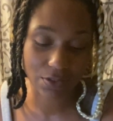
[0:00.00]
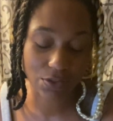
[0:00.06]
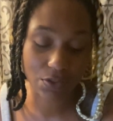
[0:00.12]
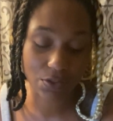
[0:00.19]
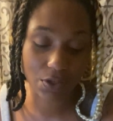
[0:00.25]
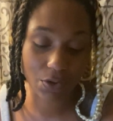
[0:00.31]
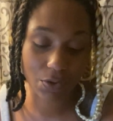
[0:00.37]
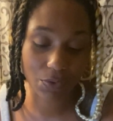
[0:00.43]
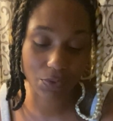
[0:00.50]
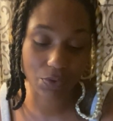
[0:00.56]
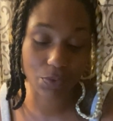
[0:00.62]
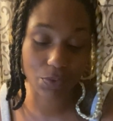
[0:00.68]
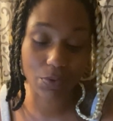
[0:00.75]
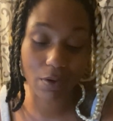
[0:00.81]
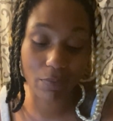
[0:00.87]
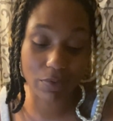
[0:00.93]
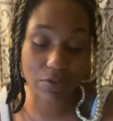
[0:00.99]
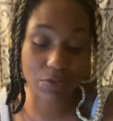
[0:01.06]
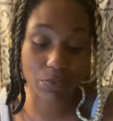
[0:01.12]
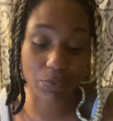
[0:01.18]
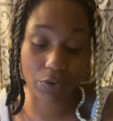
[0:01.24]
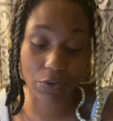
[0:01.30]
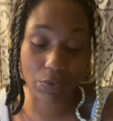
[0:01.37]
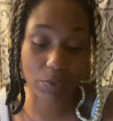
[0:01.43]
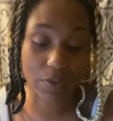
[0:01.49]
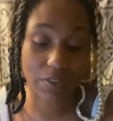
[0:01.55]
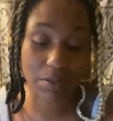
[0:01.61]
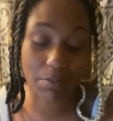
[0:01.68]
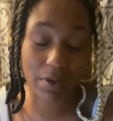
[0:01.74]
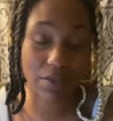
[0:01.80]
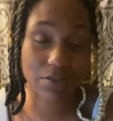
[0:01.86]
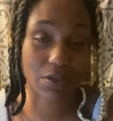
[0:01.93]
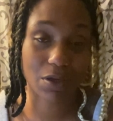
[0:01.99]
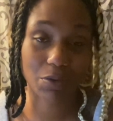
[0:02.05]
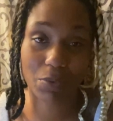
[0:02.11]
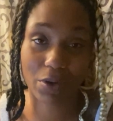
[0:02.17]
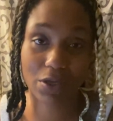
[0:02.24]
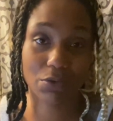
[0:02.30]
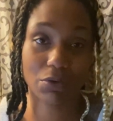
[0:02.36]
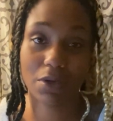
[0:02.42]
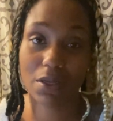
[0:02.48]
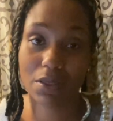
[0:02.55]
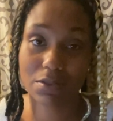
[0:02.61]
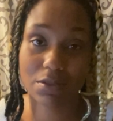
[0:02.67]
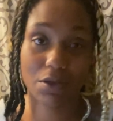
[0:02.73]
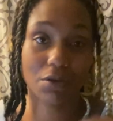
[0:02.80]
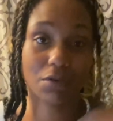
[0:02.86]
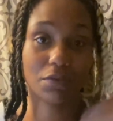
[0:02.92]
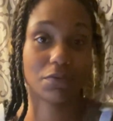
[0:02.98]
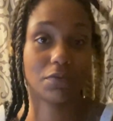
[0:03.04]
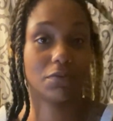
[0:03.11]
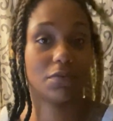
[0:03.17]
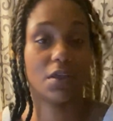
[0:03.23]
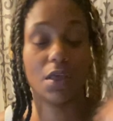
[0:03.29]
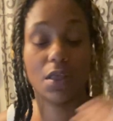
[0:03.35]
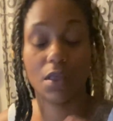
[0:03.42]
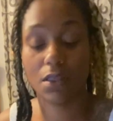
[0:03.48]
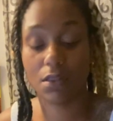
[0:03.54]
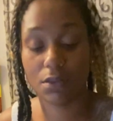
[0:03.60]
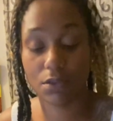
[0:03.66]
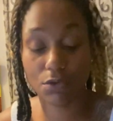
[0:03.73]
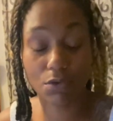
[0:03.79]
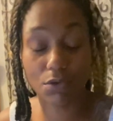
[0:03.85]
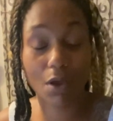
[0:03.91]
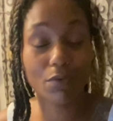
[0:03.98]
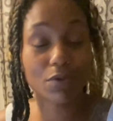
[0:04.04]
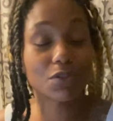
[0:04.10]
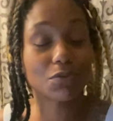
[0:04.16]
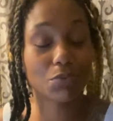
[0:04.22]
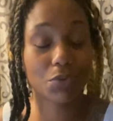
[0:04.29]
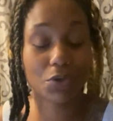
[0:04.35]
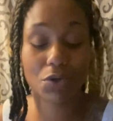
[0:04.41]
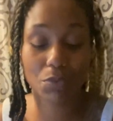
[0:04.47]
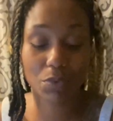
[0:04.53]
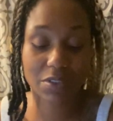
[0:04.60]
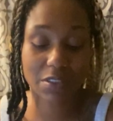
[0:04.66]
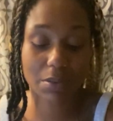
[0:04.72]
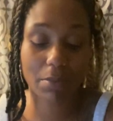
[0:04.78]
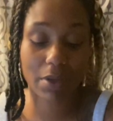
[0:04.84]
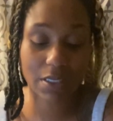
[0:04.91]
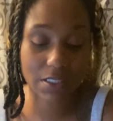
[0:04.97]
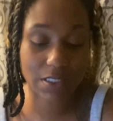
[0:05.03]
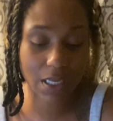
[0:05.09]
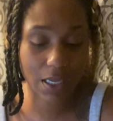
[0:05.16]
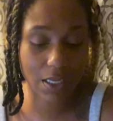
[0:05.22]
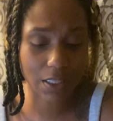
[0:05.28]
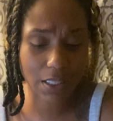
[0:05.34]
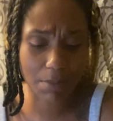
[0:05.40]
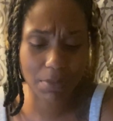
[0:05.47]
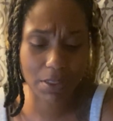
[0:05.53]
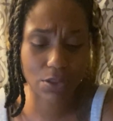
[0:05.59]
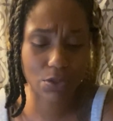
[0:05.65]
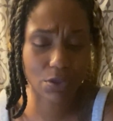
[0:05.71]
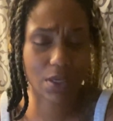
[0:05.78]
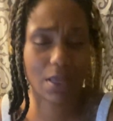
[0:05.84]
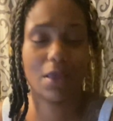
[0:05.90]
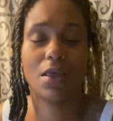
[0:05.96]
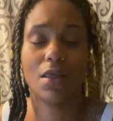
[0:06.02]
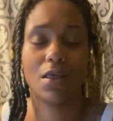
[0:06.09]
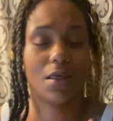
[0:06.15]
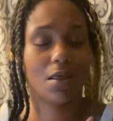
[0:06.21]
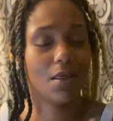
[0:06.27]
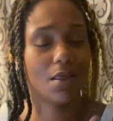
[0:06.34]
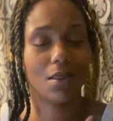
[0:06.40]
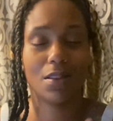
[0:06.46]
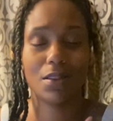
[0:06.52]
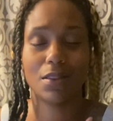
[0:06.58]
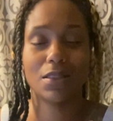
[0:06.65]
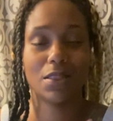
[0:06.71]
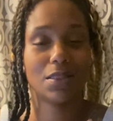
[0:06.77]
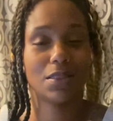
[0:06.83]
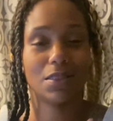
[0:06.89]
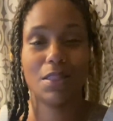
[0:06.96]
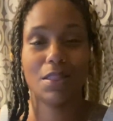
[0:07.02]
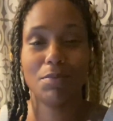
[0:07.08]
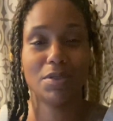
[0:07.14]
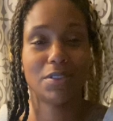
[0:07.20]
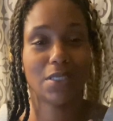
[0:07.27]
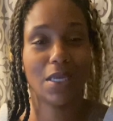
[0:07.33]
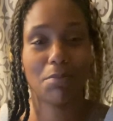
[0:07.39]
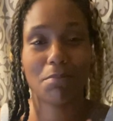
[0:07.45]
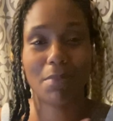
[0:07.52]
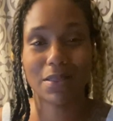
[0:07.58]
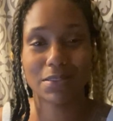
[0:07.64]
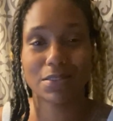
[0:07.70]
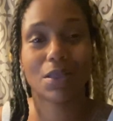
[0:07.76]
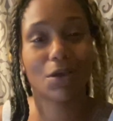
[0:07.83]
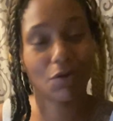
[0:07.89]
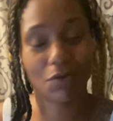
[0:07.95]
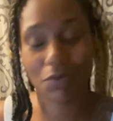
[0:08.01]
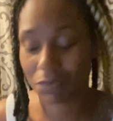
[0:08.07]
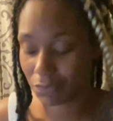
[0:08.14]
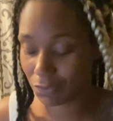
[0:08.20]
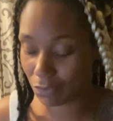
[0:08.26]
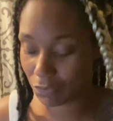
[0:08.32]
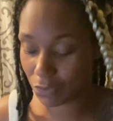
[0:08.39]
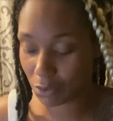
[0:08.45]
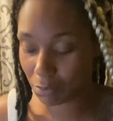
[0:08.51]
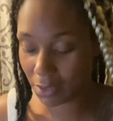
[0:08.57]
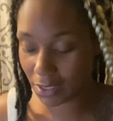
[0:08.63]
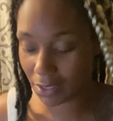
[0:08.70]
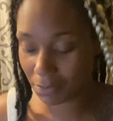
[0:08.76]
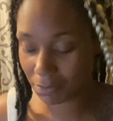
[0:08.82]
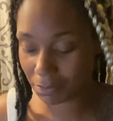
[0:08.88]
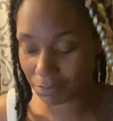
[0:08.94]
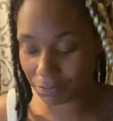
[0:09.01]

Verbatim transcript: You know, you know it's real when somebody start working on themselves. Okay, you know it's real when somebody's like, "Let me look at, let me check myself." You feel me?